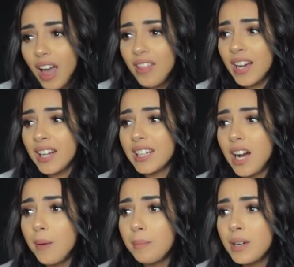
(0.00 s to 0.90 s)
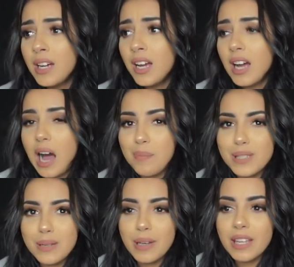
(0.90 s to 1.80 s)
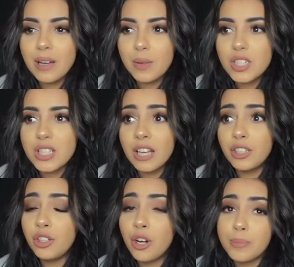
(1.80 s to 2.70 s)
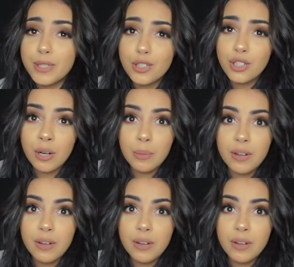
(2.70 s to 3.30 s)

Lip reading: And they had come up to me and they were just like, you know, I'm so sorry.